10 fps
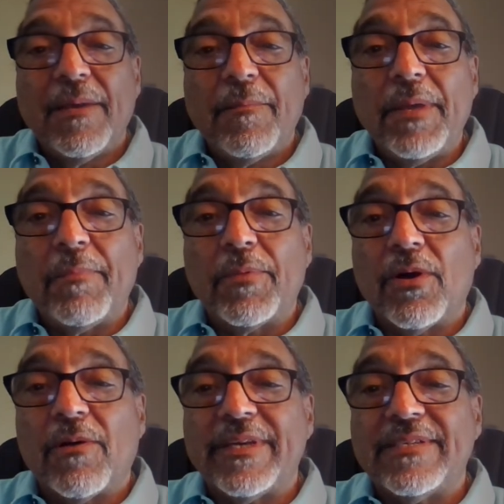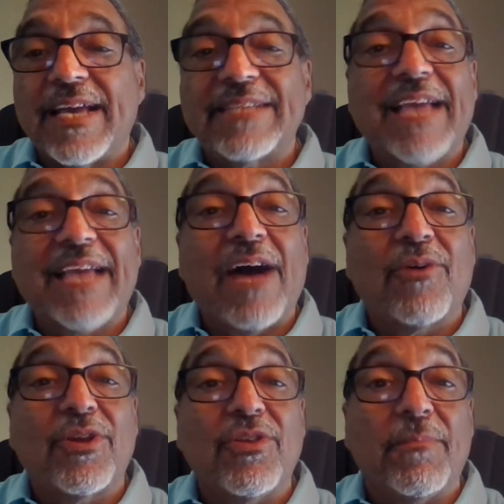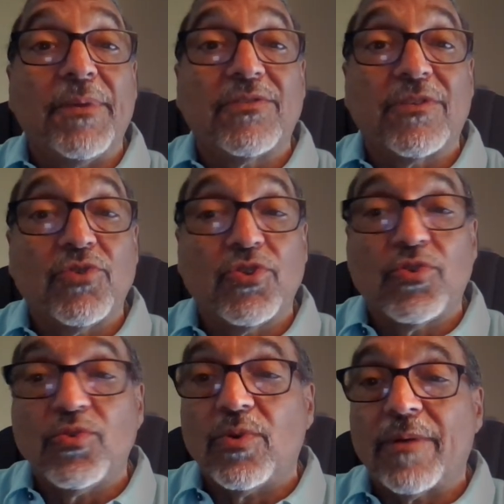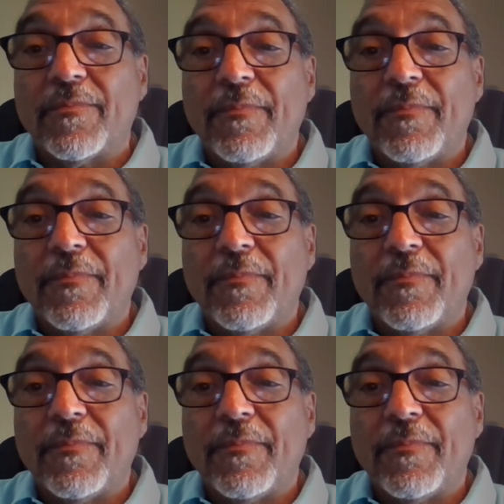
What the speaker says: People always ask, how can you be so sure?